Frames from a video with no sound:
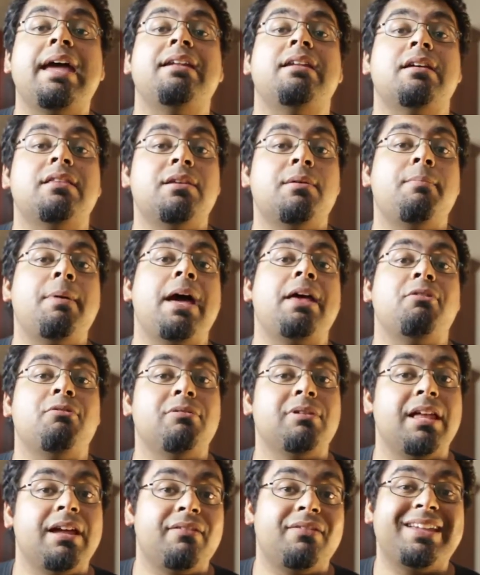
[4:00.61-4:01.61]
and the
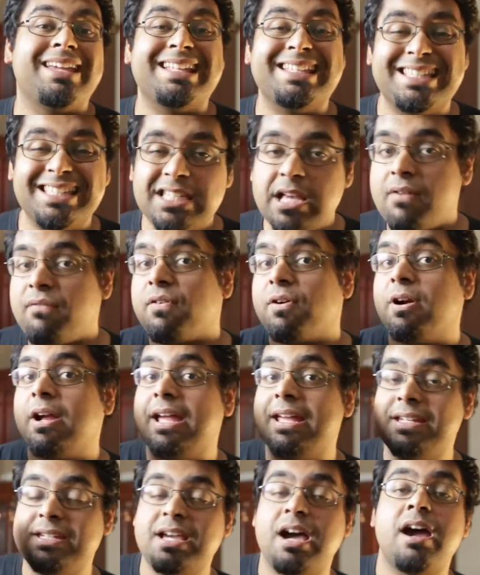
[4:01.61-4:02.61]
battery life can
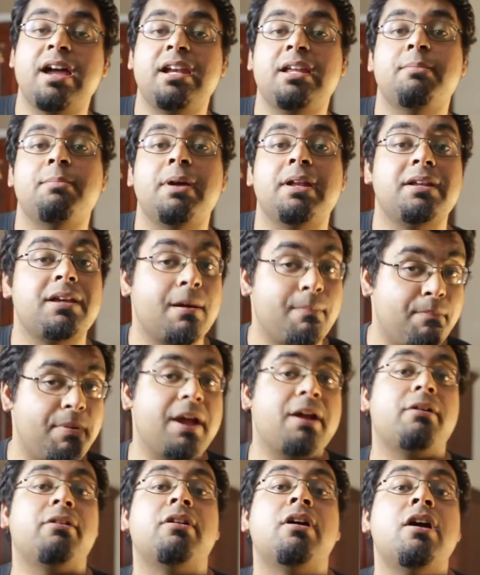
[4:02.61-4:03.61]
suffer a tiny bit
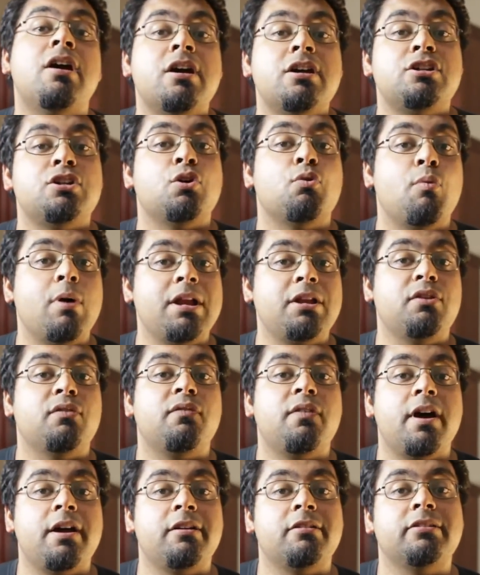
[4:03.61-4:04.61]
compared to what
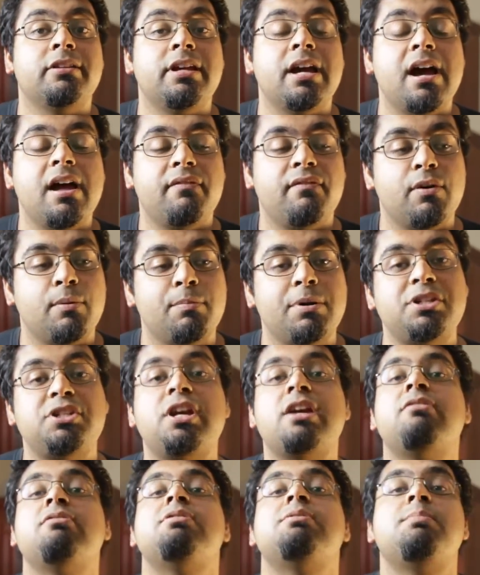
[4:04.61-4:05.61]
you find on the iPhone.
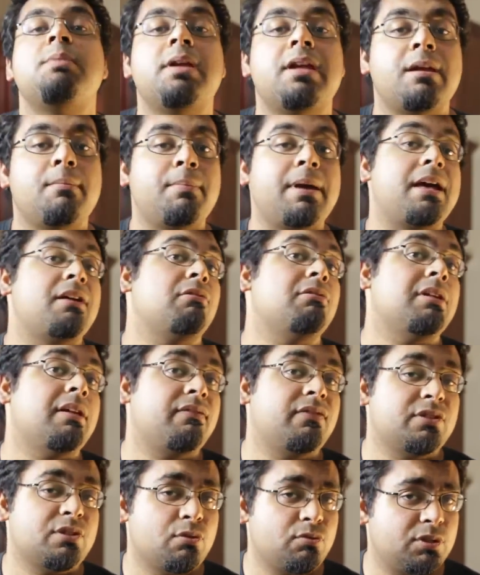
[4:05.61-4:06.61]
But generally speaking, battery
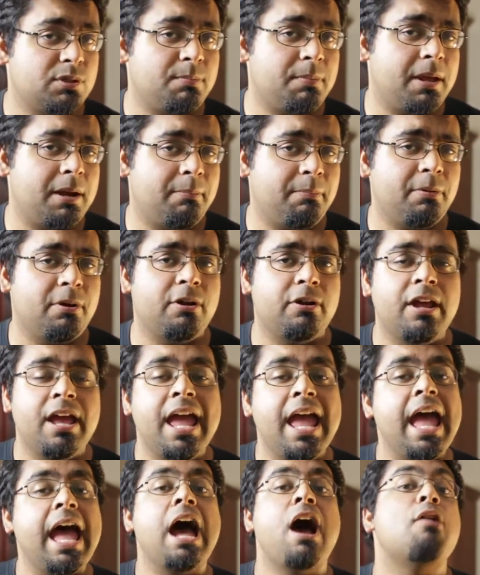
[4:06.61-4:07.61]
life is always dependent
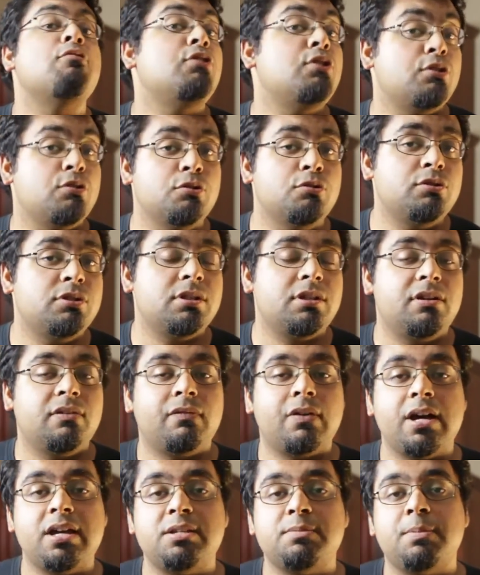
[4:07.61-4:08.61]
upon how you use the
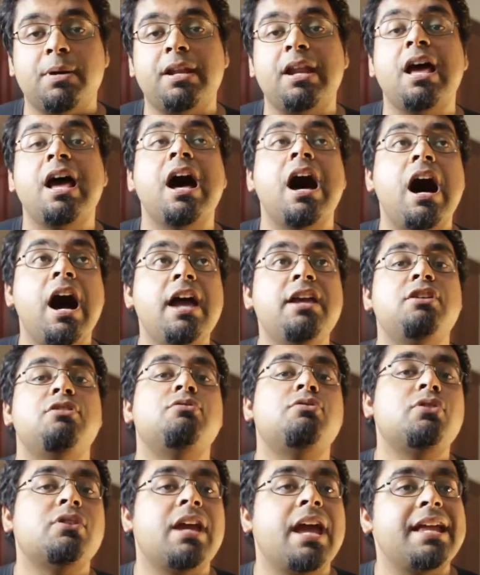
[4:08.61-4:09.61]
device, but I
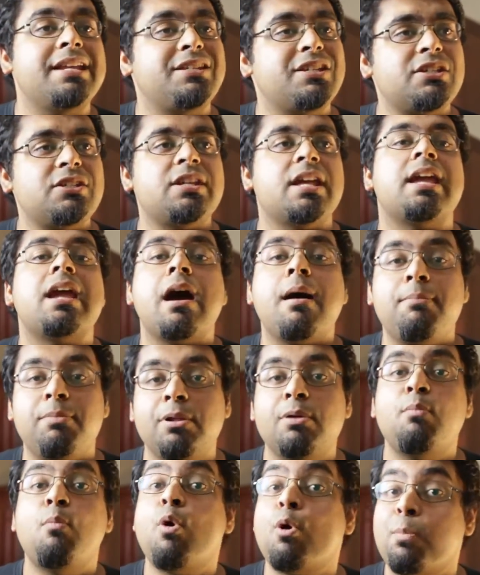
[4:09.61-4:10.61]
usually get just a
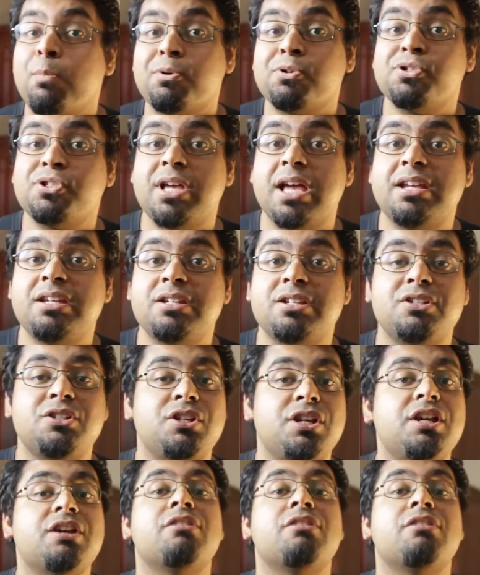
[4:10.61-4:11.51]
couple of more percentage